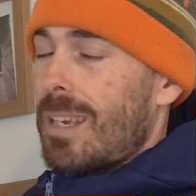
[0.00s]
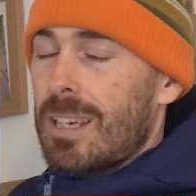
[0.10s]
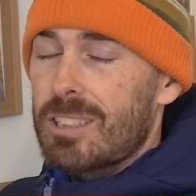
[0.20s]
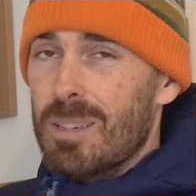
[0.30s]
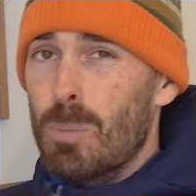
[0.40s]

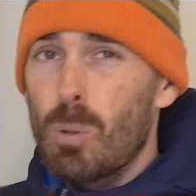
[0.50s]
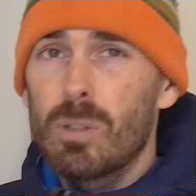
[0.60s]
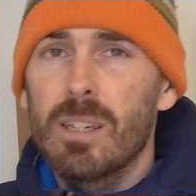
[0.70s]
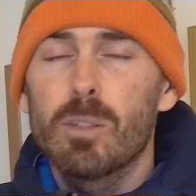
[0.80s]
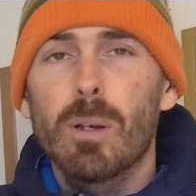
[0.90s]
actually
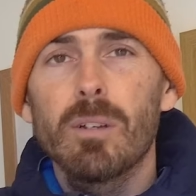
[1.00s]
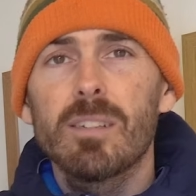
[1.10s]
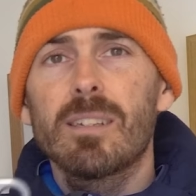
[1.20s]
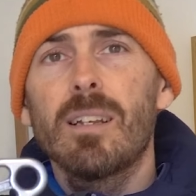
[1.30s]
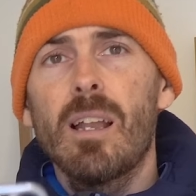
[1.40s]
importantly as well,
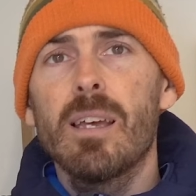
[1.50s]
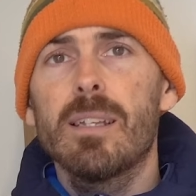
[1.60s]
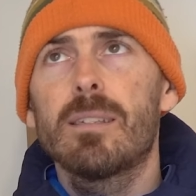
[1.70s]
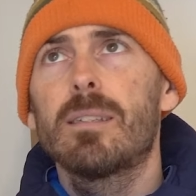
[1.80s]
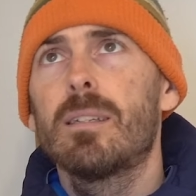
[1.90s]
nice and light.